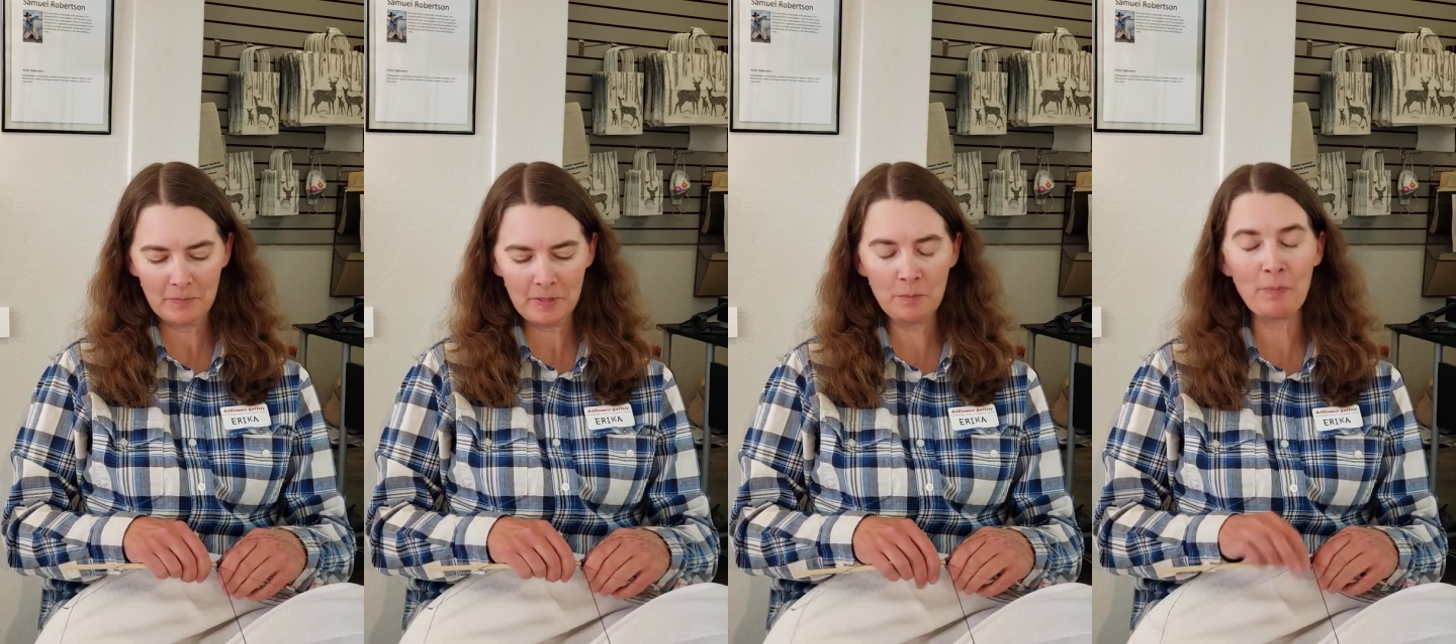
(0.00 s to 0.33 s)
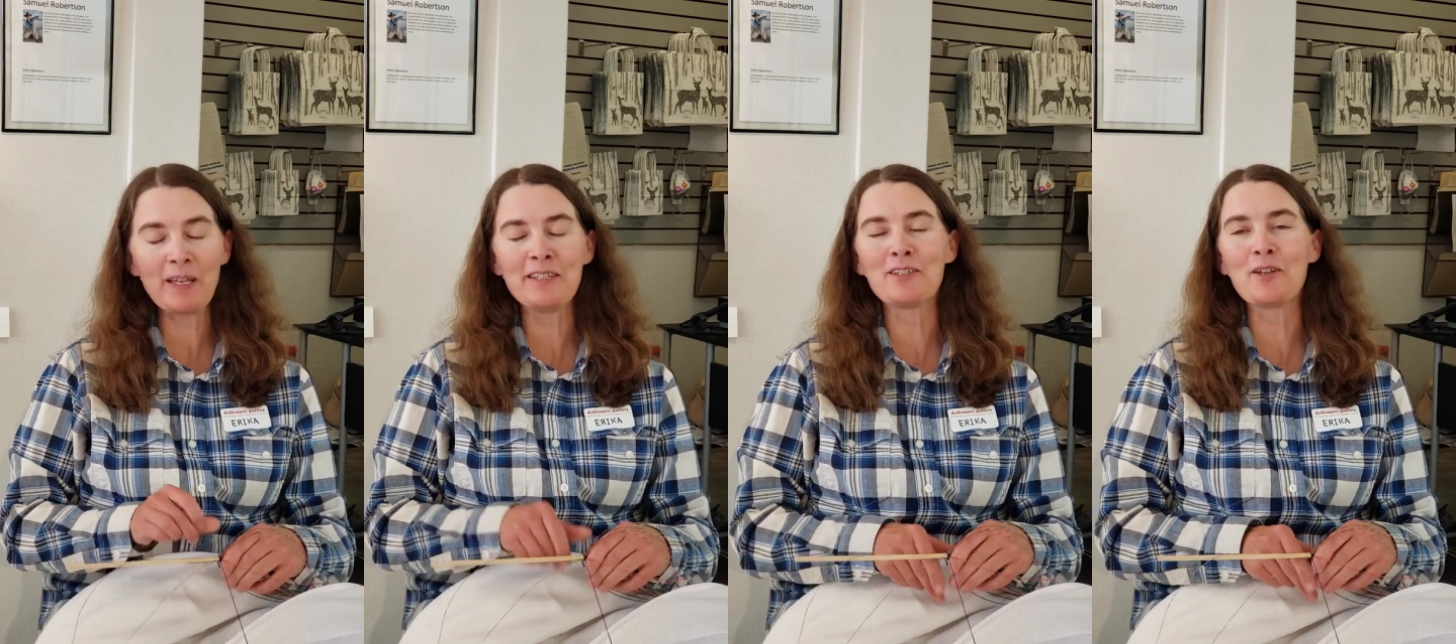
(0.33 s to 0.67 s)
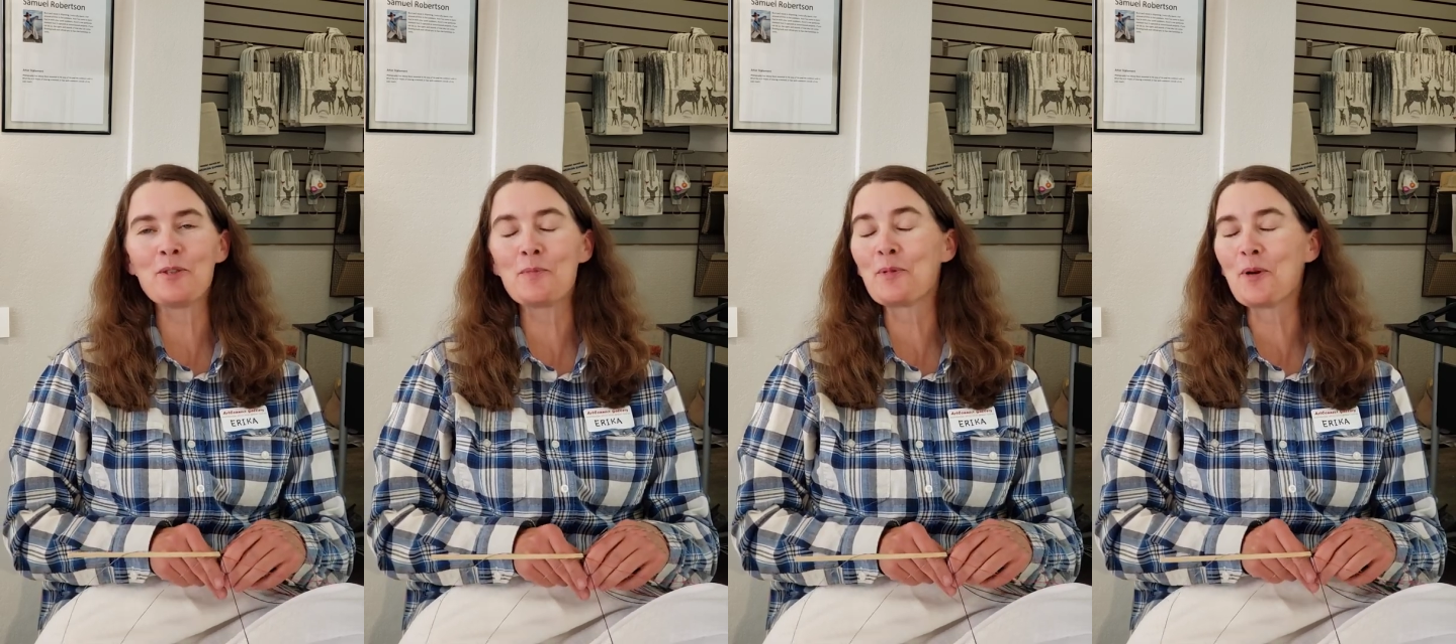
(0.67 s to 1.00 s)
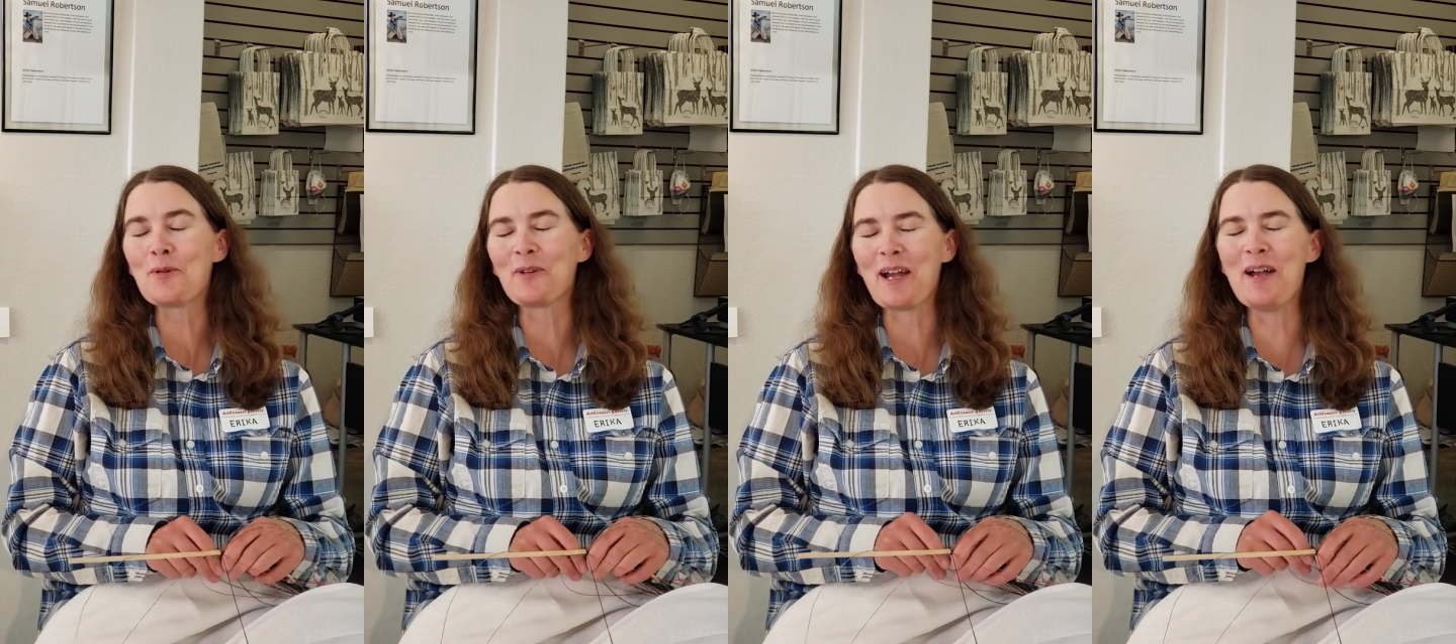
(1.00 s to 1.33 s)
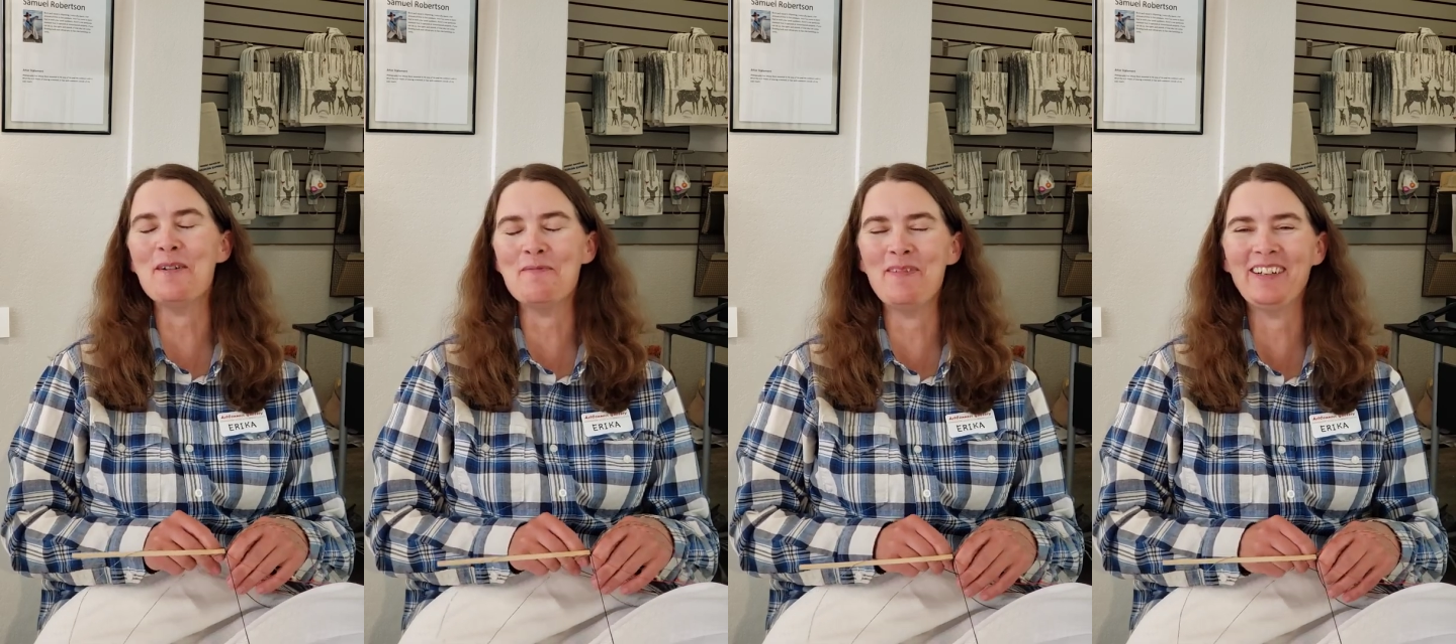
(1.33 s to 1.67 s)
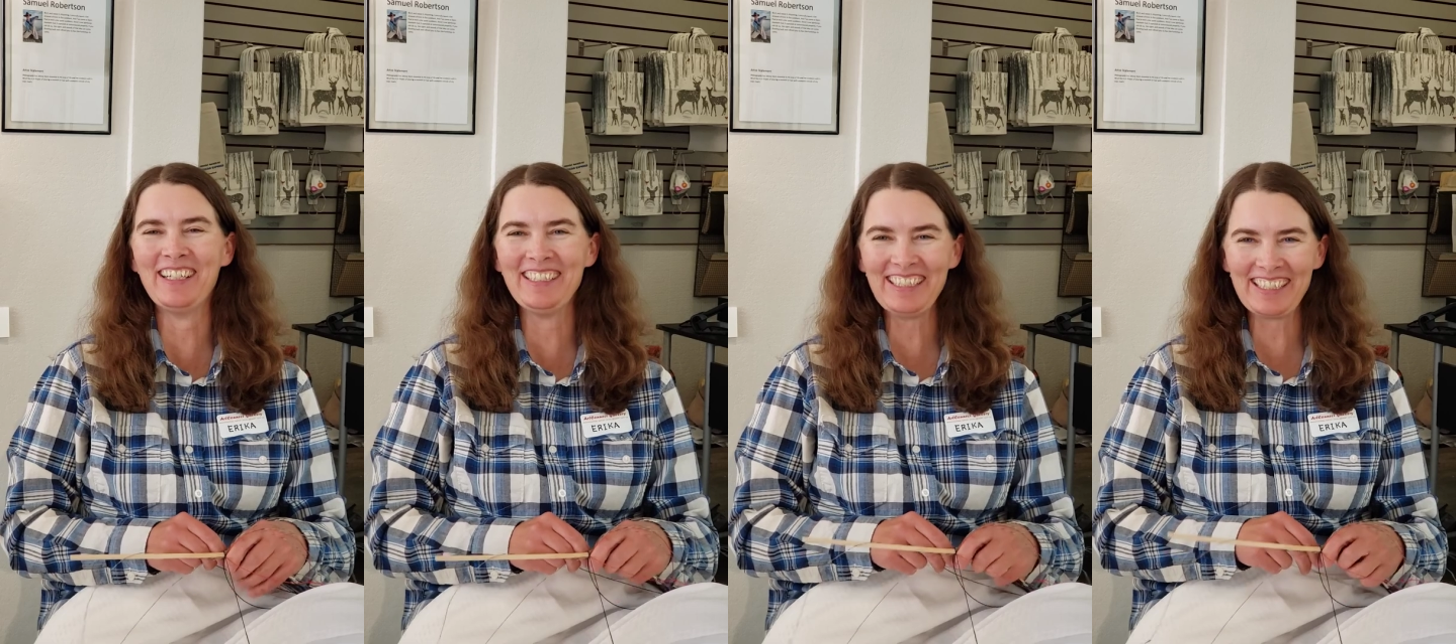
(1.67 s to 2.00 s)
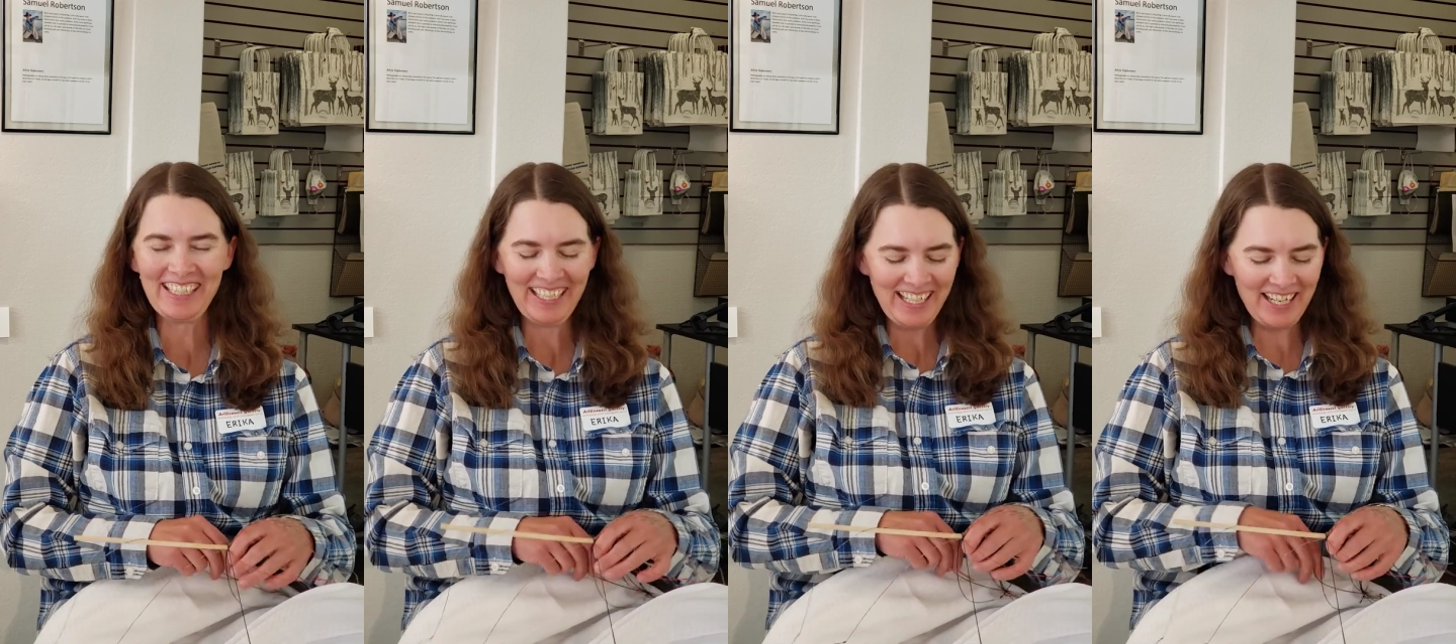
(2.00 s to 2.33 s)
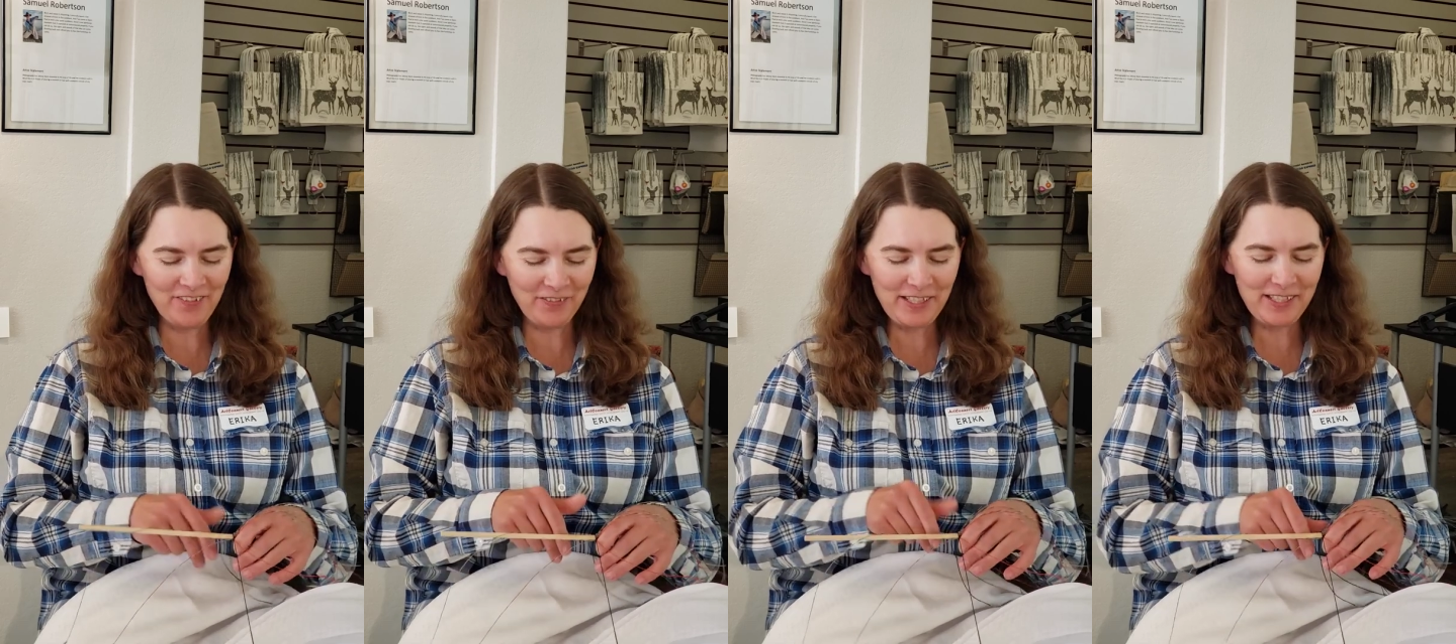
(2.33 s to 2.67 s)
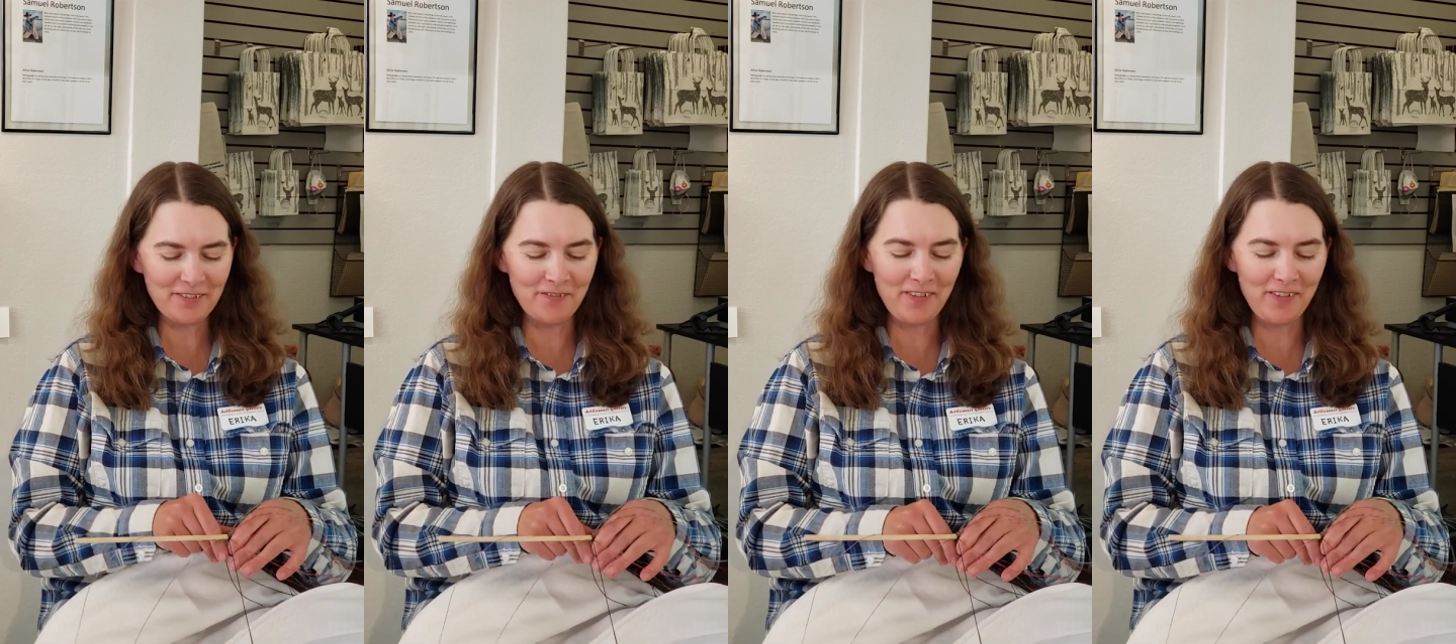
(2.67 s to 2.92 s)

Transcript: Depends on the program. If it's